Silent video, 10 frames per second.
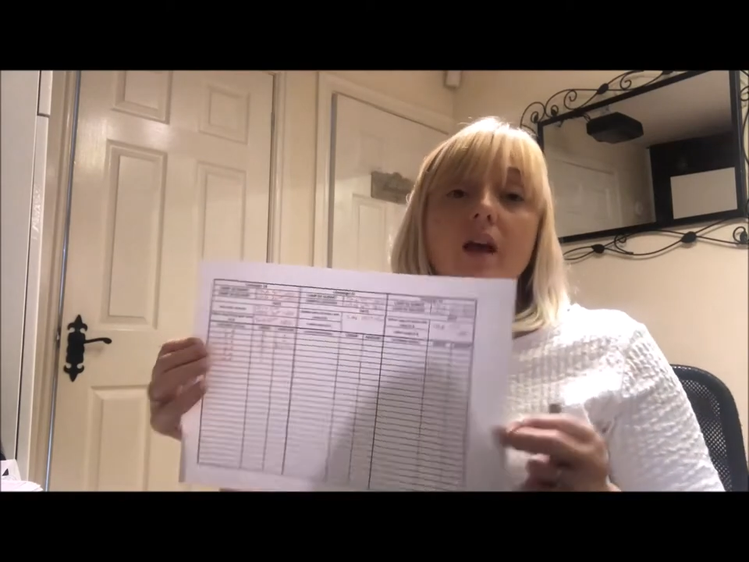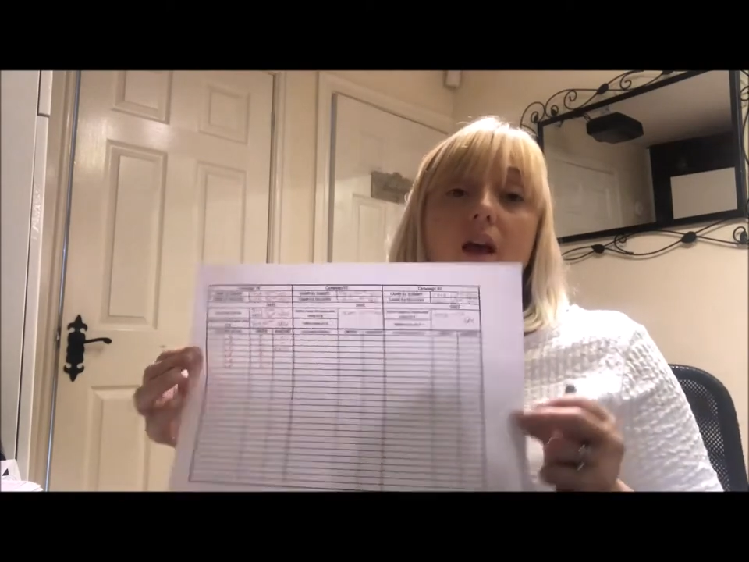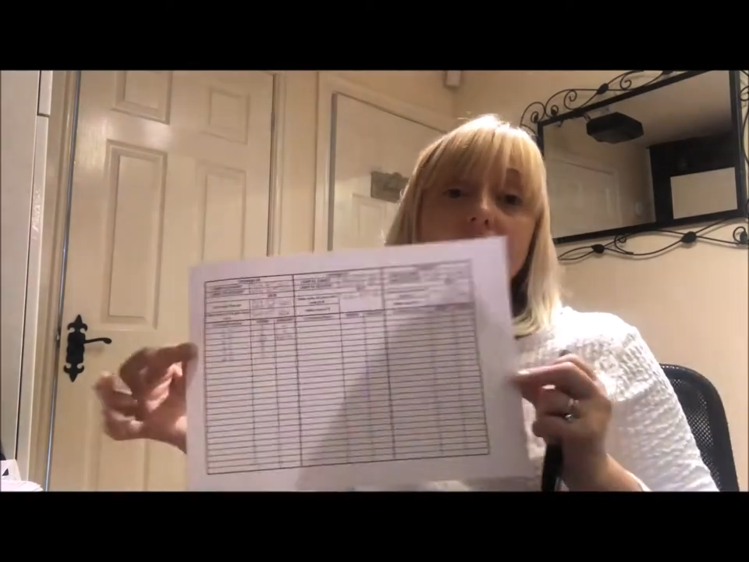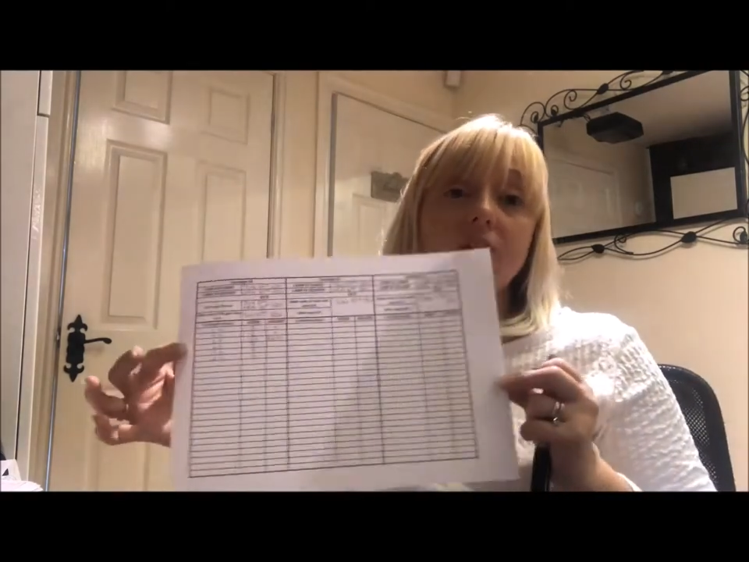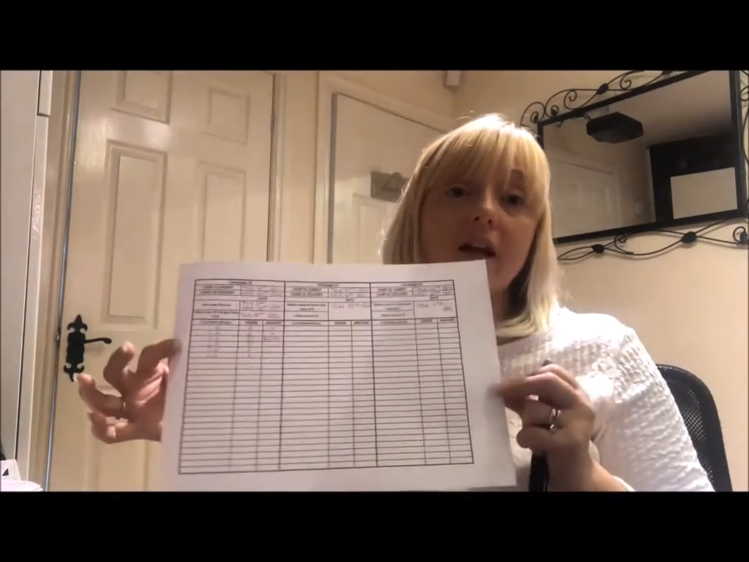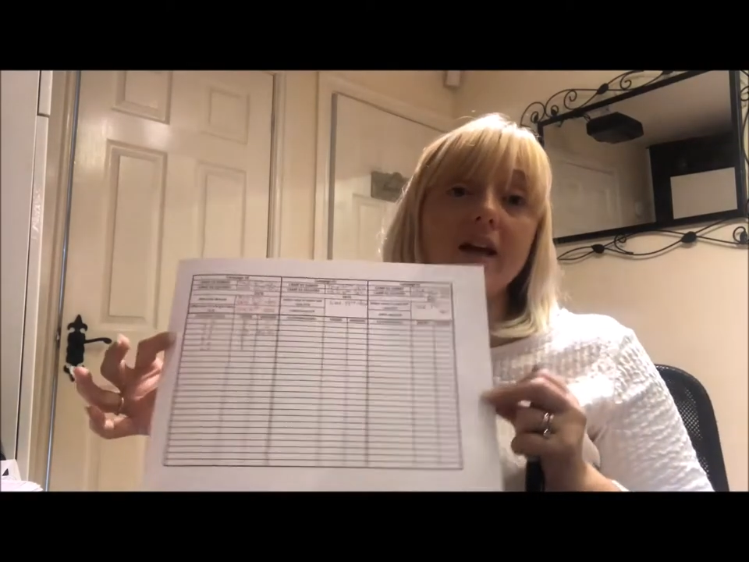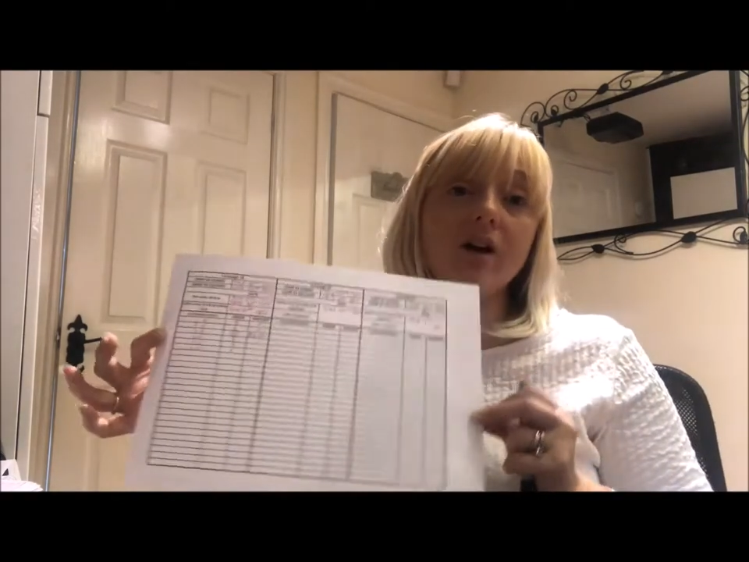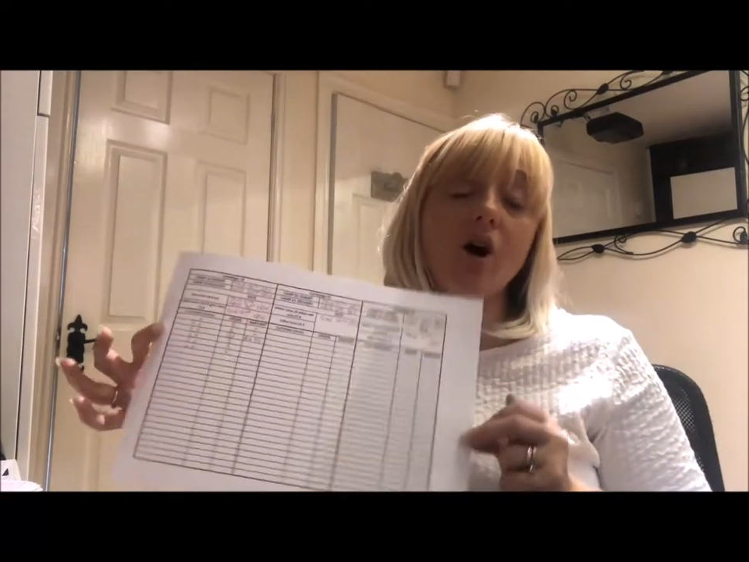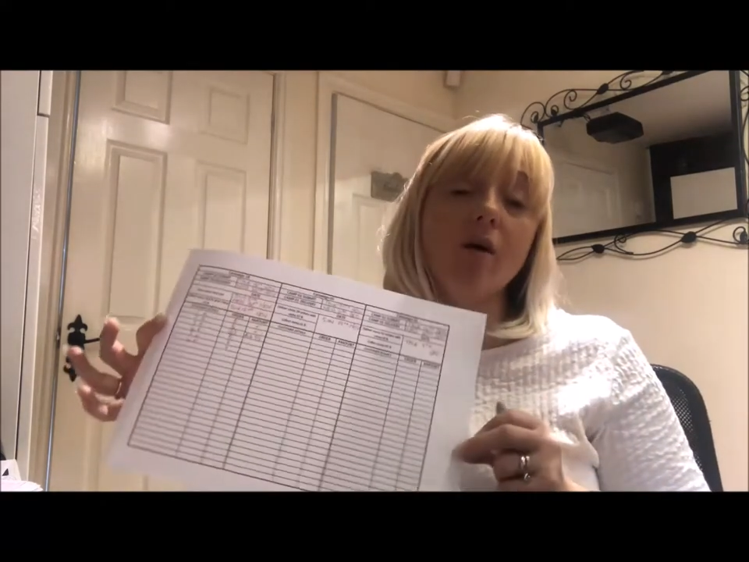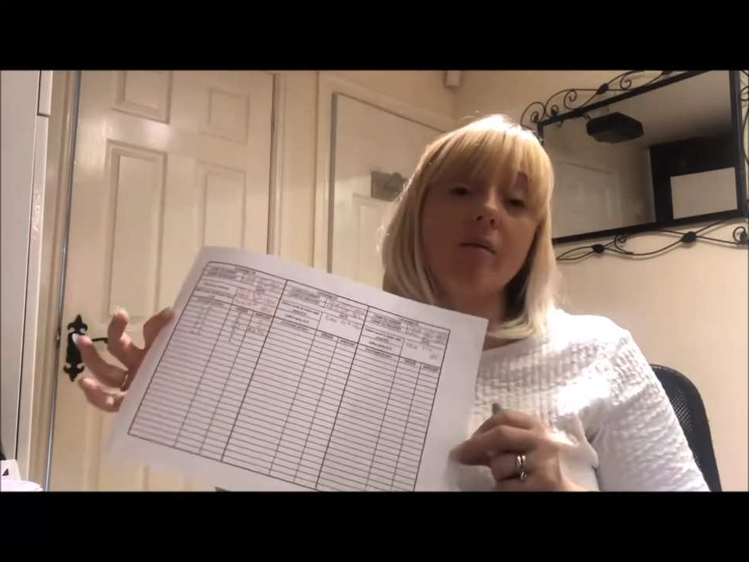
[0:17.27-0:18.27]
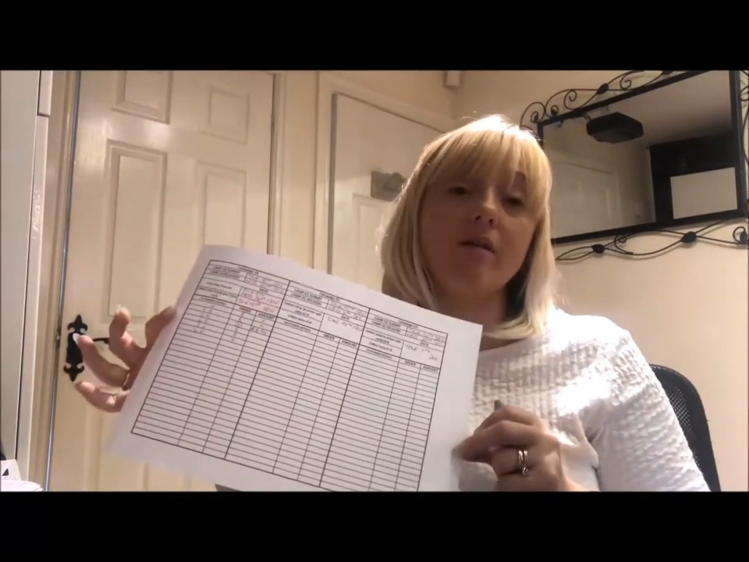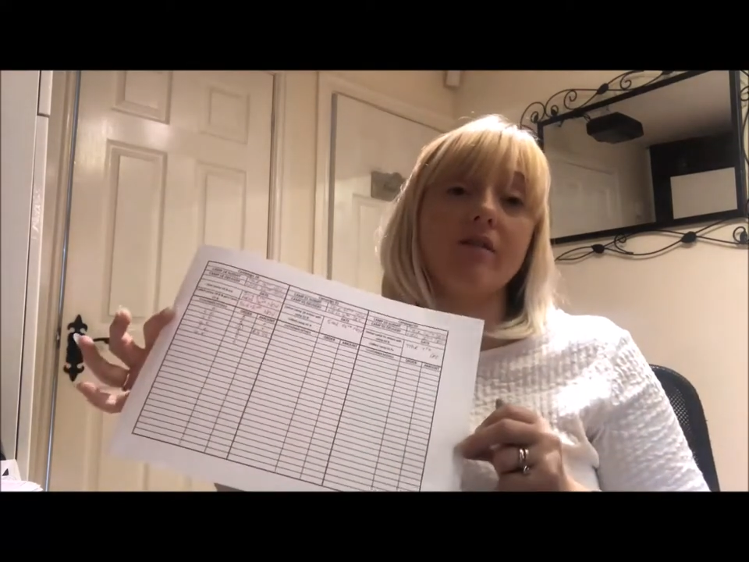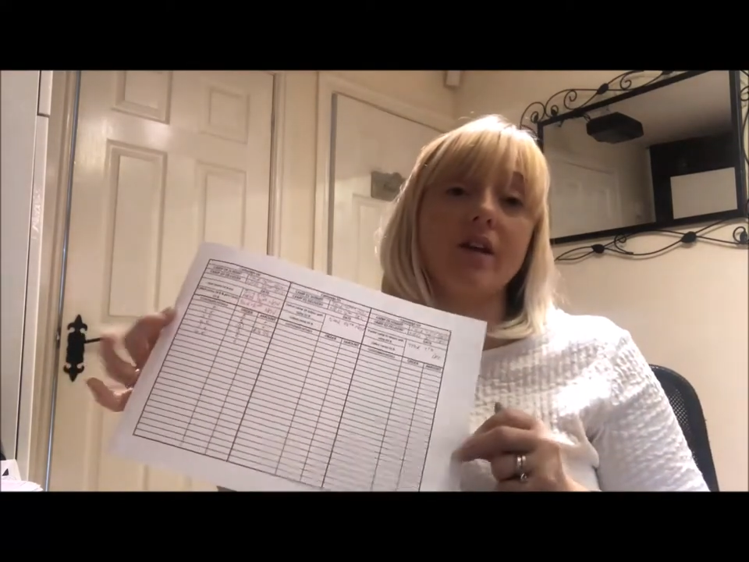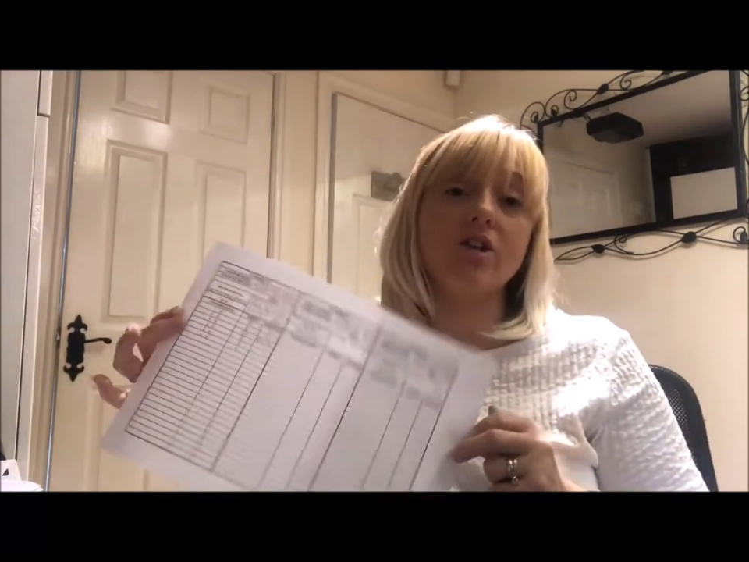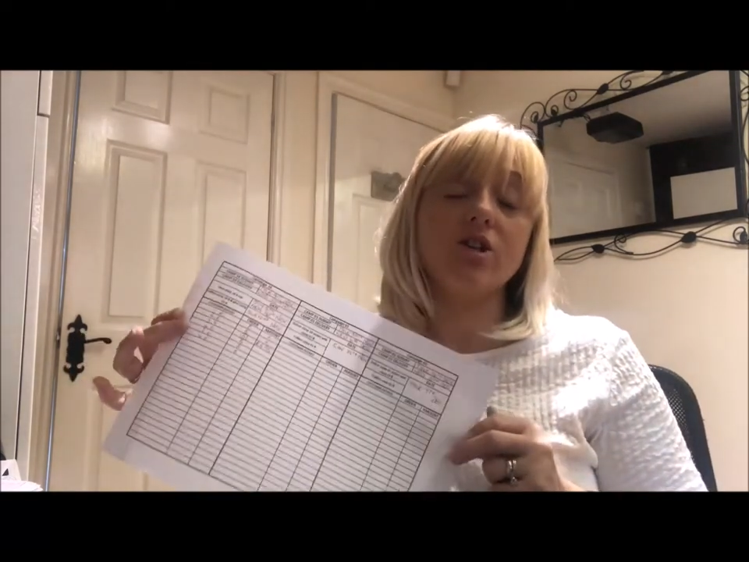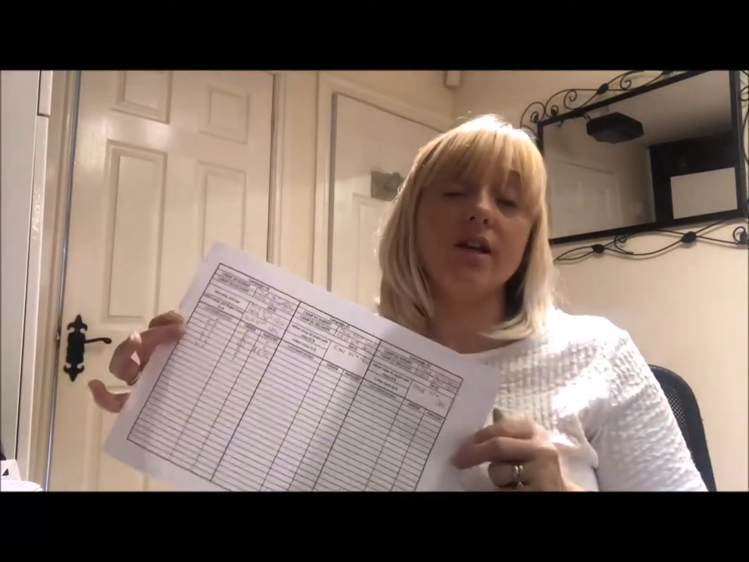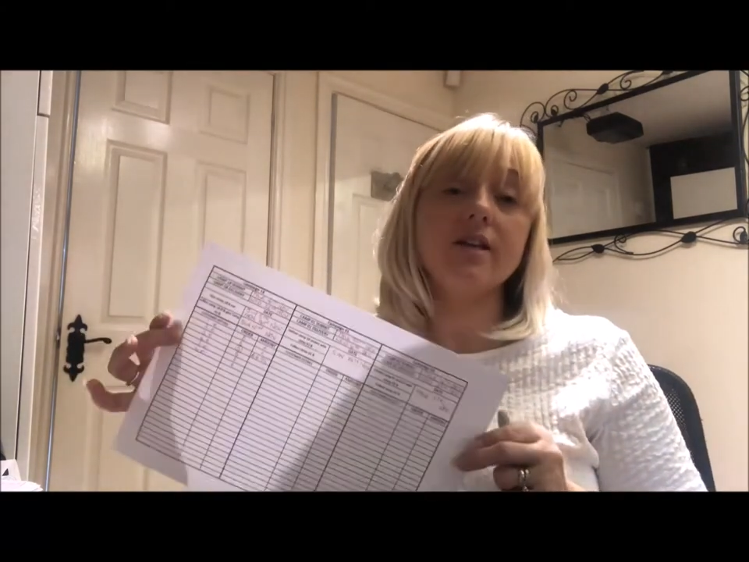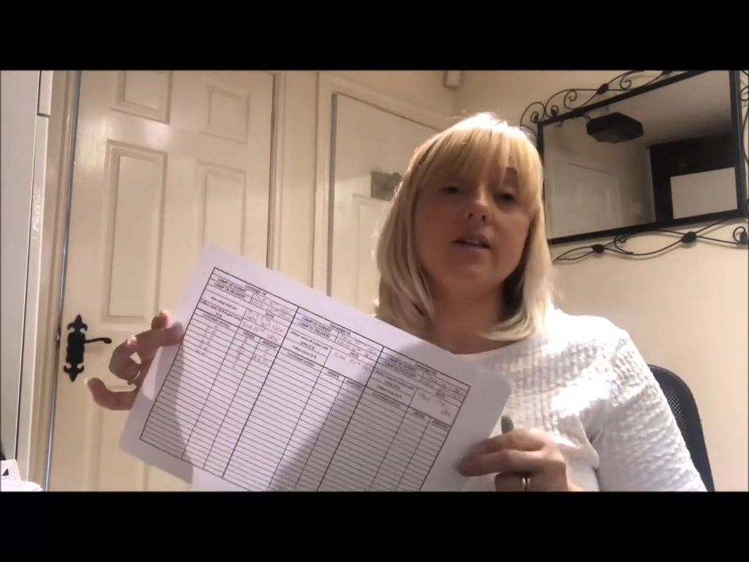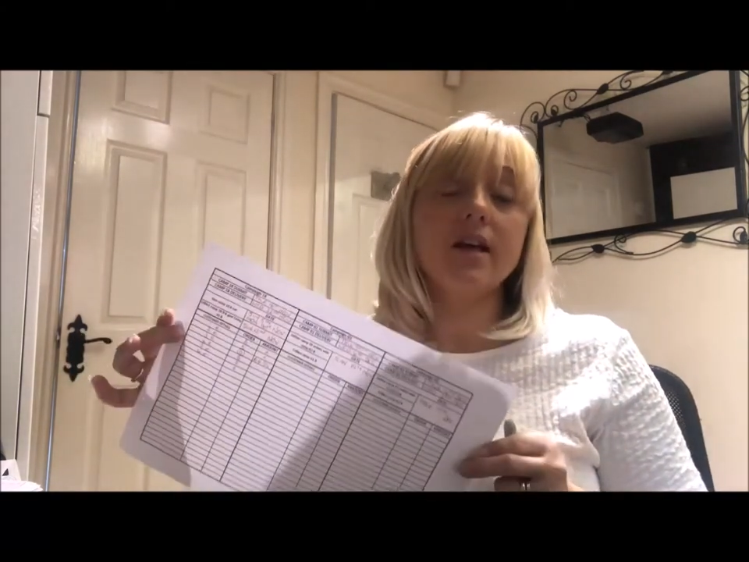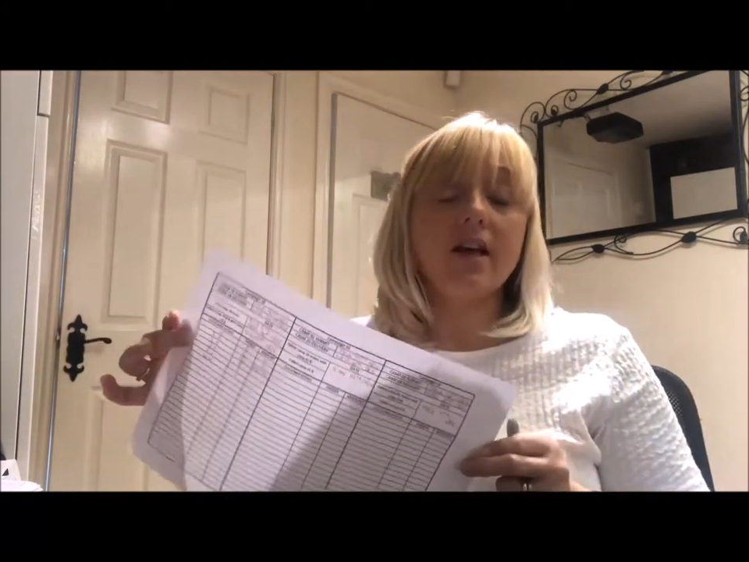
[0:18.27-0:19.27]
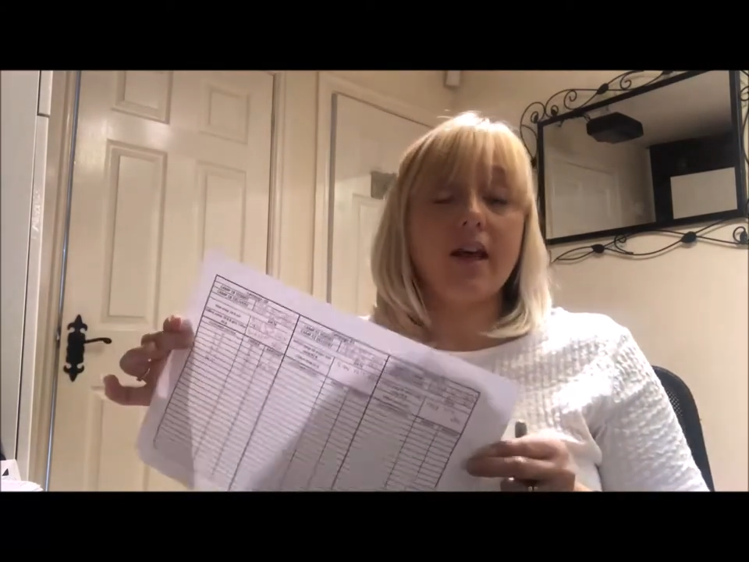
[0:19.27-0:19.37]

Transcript: If you'd like a copy of this sheet,